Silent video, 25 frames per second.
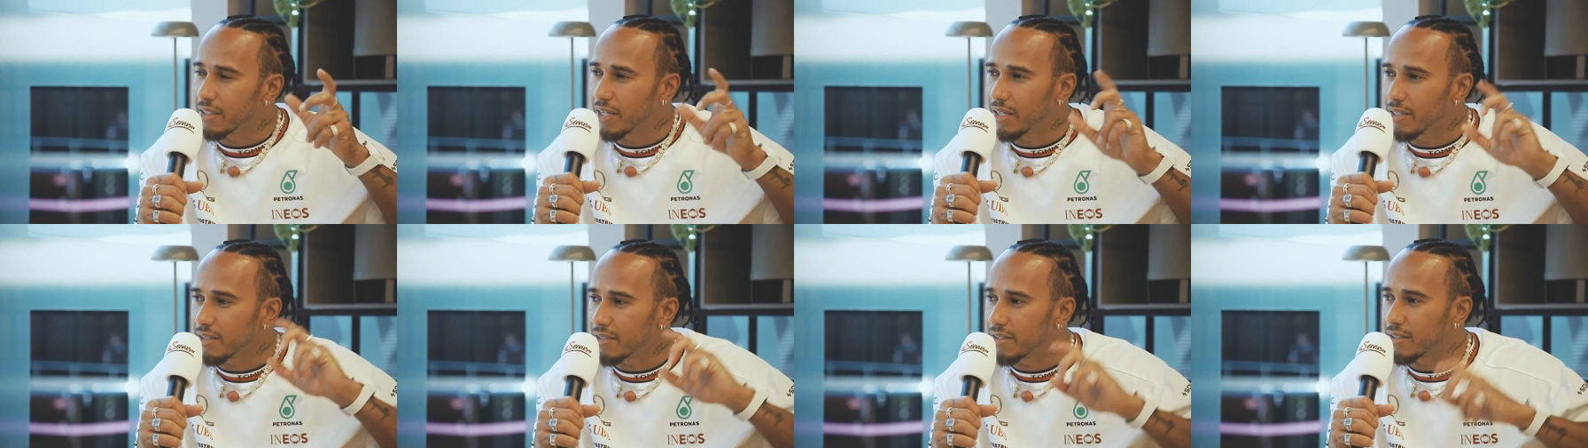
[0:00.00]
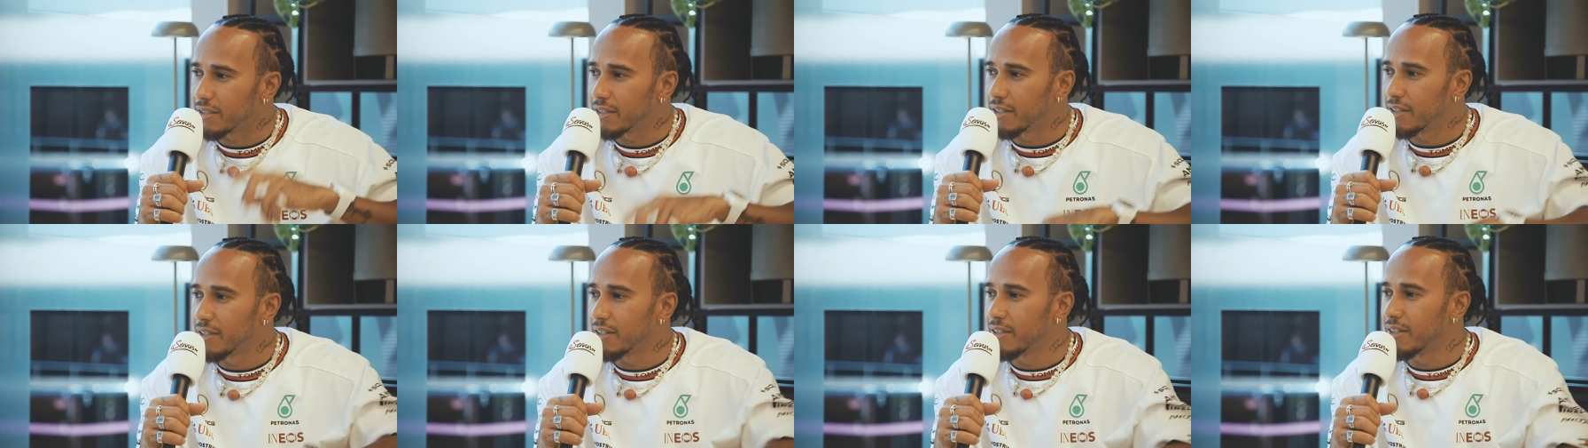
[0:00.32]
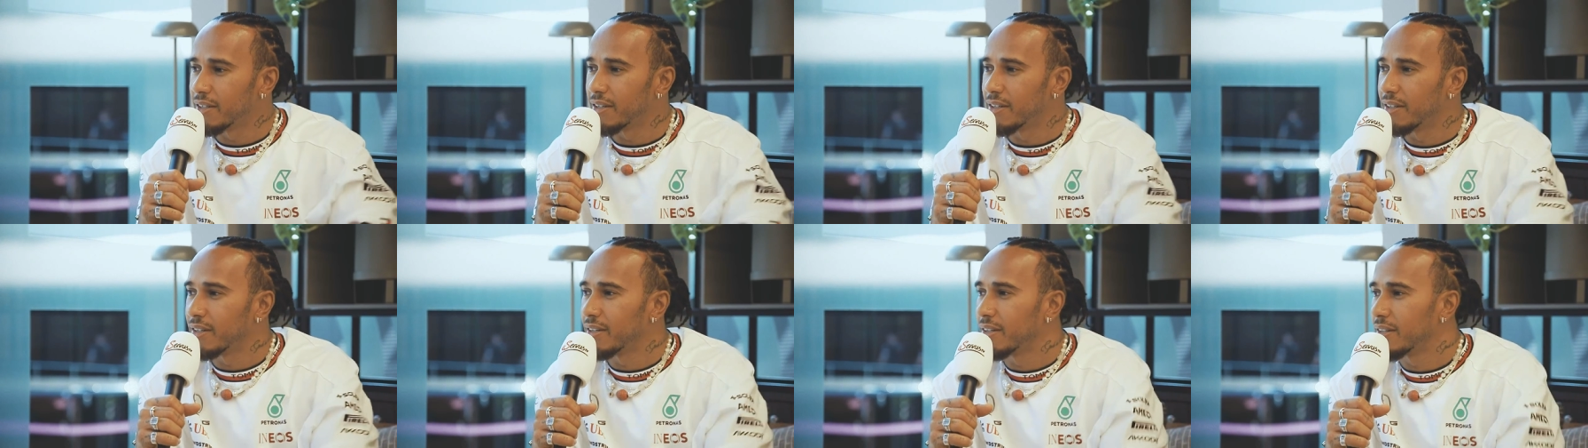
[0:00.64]
says,
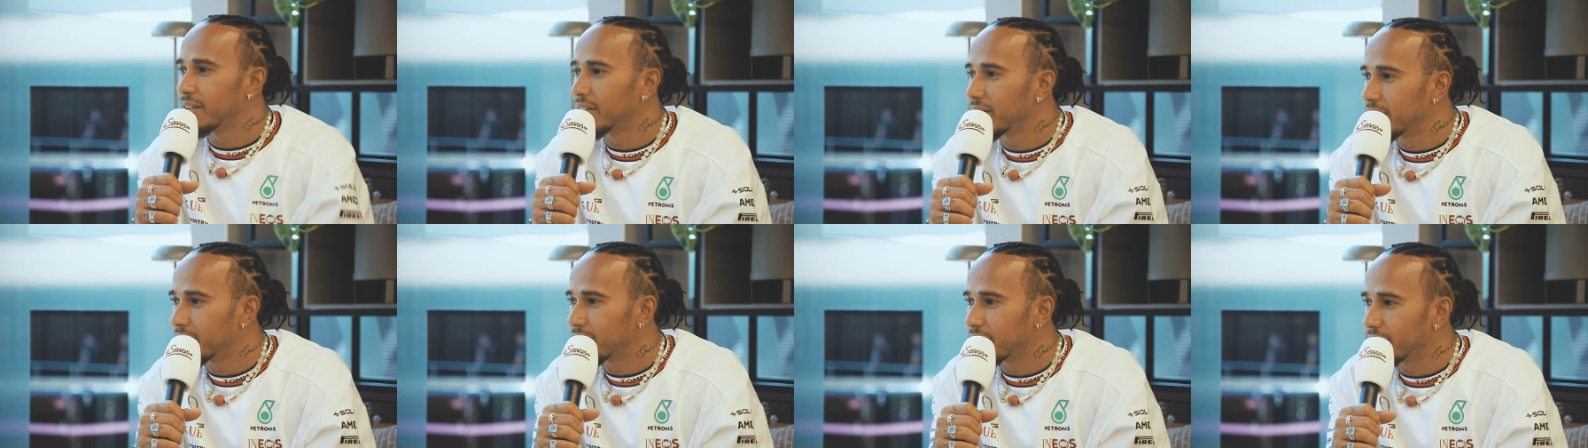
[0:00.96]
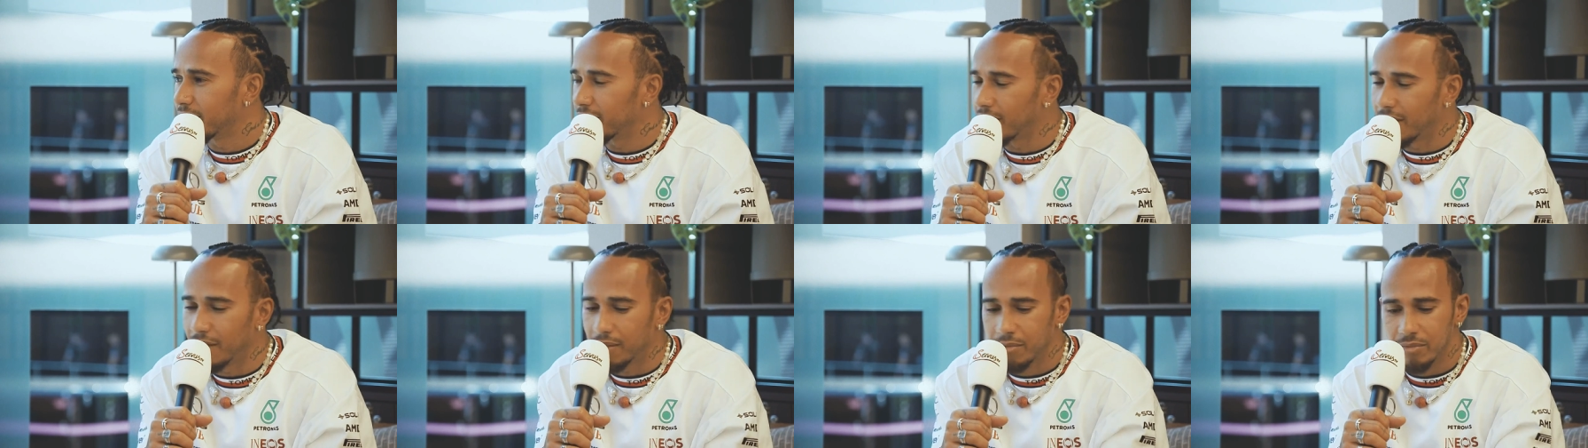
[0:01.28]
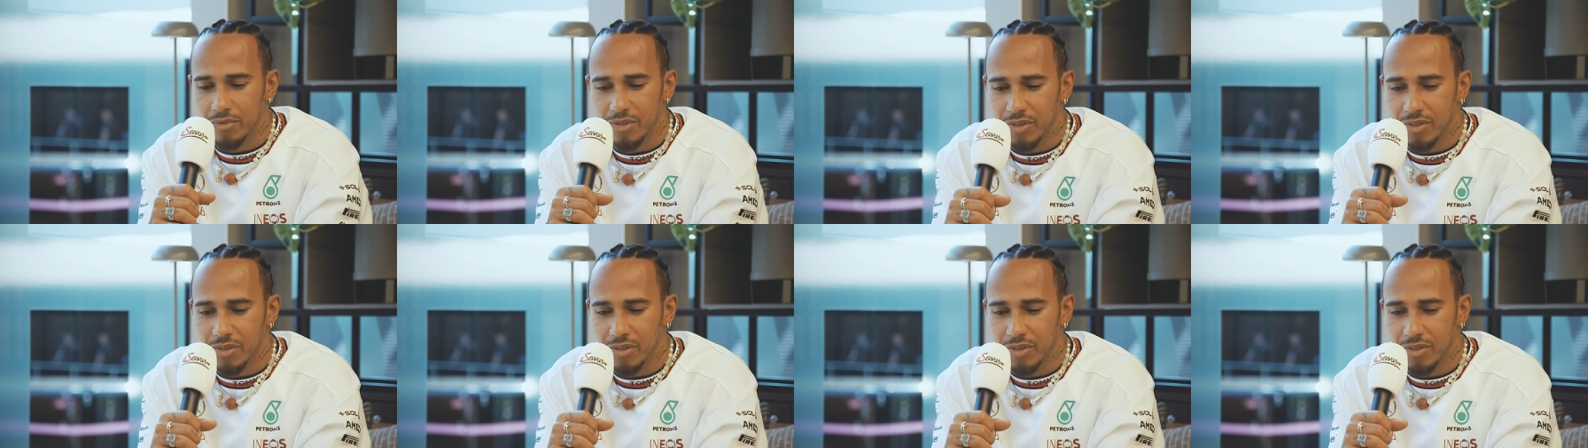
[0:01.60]
you know,